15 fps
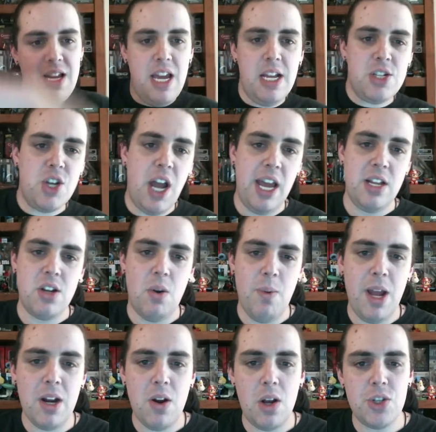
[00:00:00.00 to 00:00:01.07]
hitchhiked our
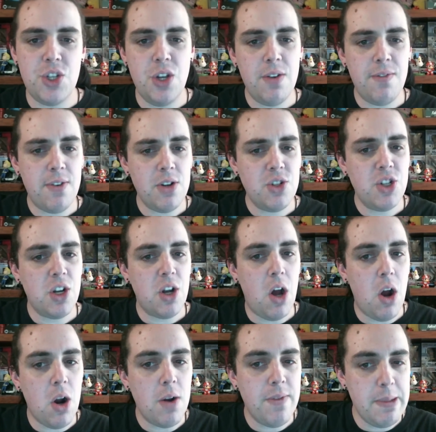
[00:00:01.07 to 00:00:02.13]
way across the universe to
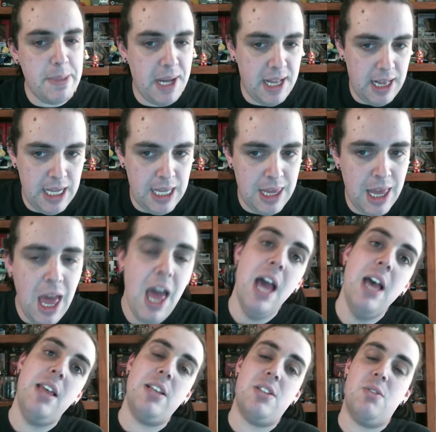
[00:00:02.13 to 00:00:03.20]
carve a monolith.
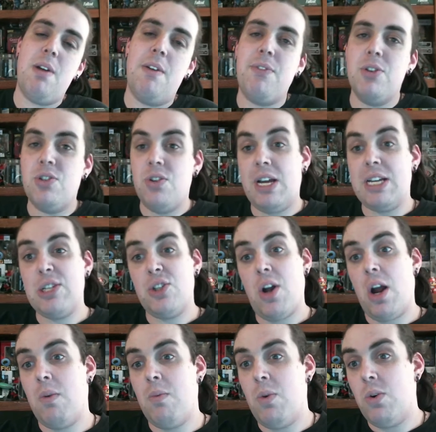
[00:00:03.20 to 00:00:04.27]
This is a reference to like
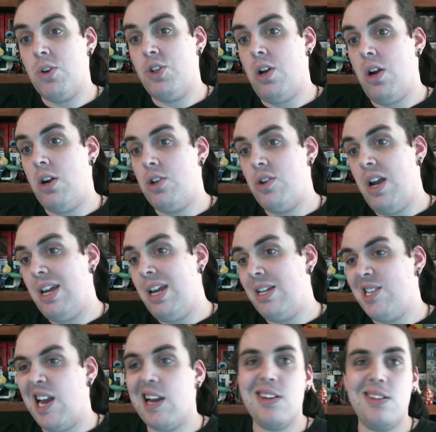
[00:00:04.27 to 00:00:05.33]
Star Wars, Star Trek,
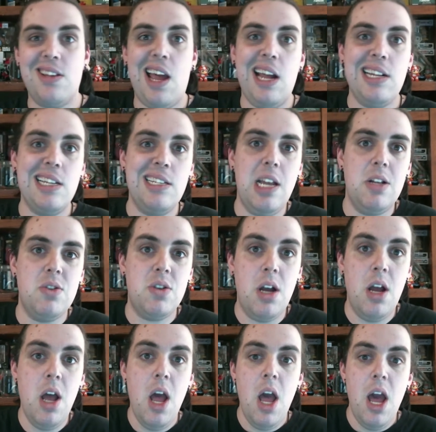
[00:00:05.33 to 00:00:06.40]
Hitchhiker's Guide, etc.
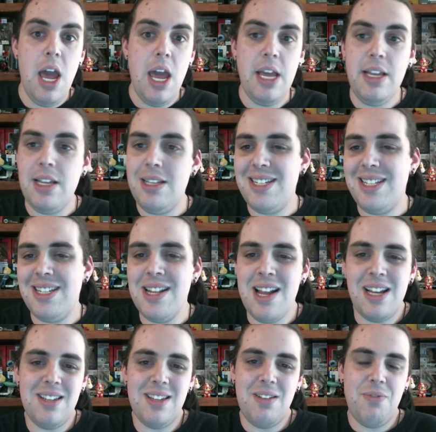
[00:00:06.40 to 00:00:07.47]
It's just a
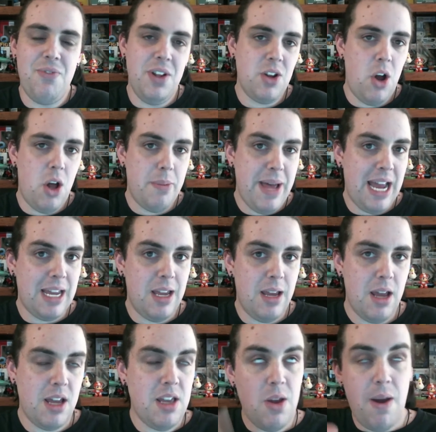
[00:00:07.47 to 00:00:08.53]
nice little fun callback.
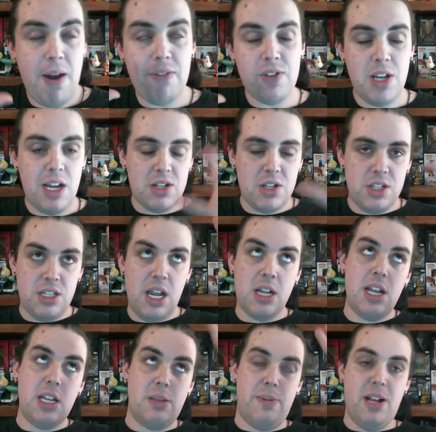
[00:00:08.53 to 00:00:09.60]
Uh, you have to actually say,
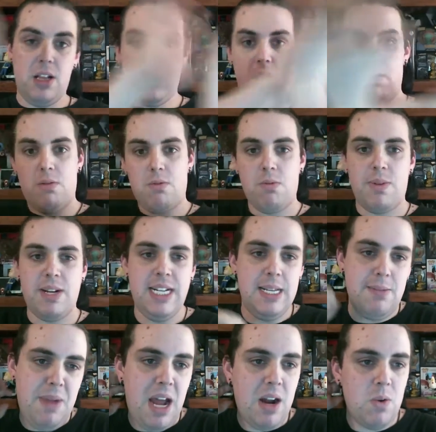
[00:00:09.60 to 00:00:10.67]
take the monolith and read
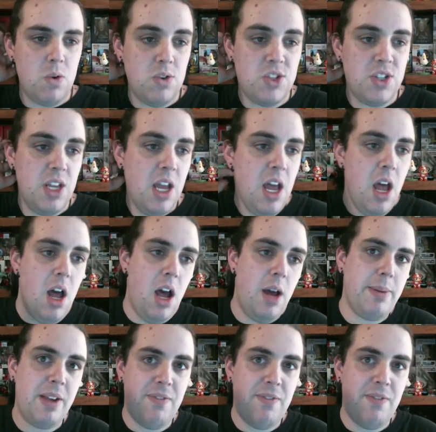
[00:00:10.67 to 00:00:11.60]
it backwards. Um,